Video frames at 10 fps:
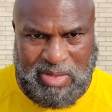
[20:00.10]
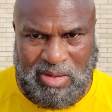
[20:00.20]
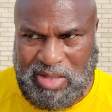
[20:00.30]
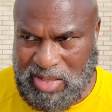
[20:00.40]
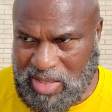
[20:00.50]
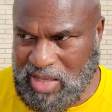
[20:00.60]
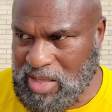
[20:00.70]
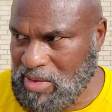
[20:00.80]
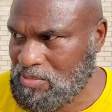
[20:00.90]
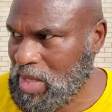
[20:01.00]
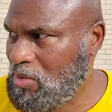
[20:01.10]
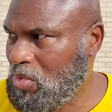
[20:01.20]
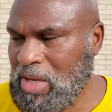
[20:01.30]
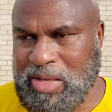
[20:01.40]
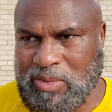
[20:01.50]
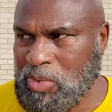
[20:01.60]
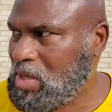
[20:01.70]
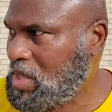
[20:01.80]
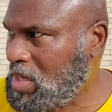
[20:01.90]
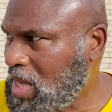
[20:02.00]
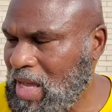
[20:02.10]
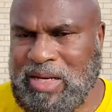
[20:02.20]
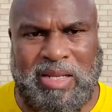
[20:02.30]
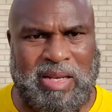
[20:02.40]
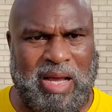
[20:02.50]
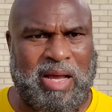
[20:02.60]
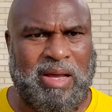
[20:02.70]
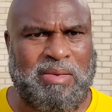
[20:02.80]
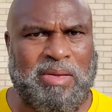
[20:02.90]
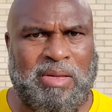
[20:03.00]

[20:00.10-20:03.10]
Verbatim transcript: the it. And we, we cannot deny